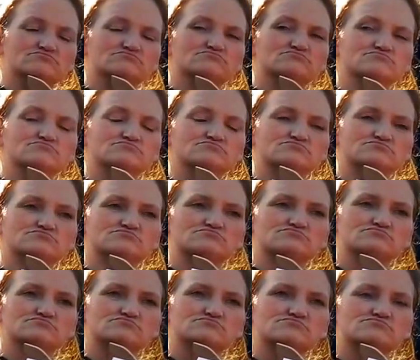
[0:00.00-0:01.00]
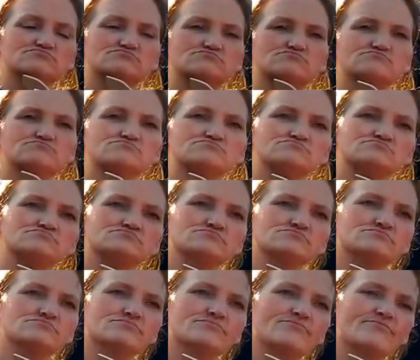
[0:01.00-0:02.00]

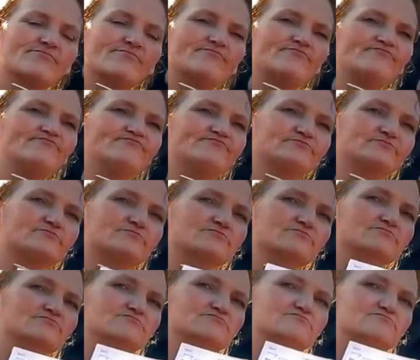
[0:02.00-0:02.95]
(silent)